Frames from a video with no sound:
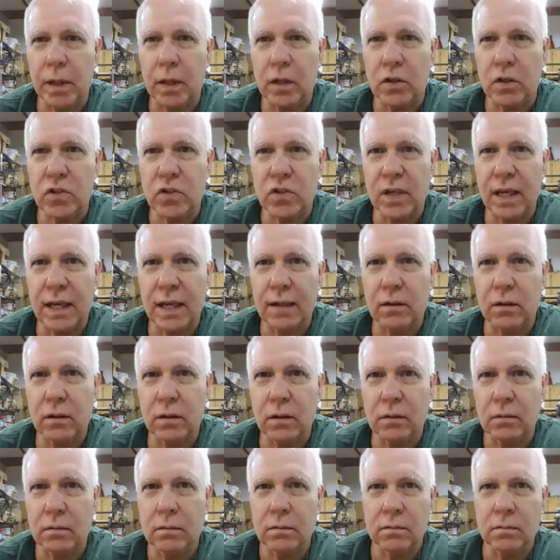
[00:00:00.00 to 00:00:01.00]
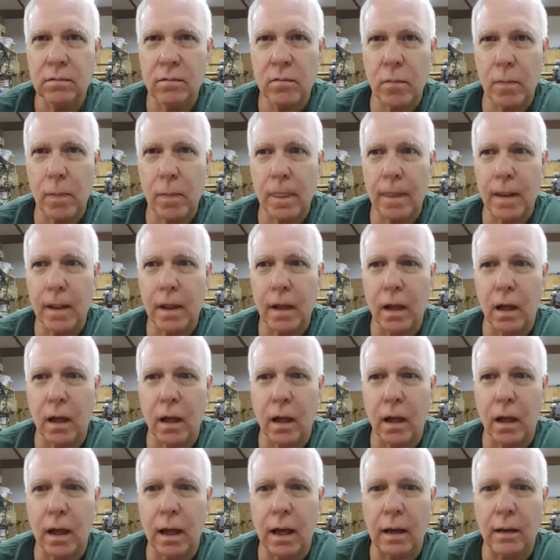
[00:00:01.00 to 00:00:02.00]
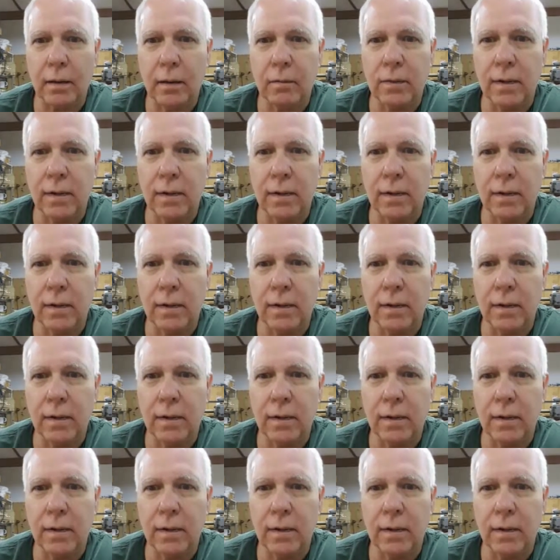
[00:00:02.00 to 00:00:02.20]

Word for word: belt sander, uh,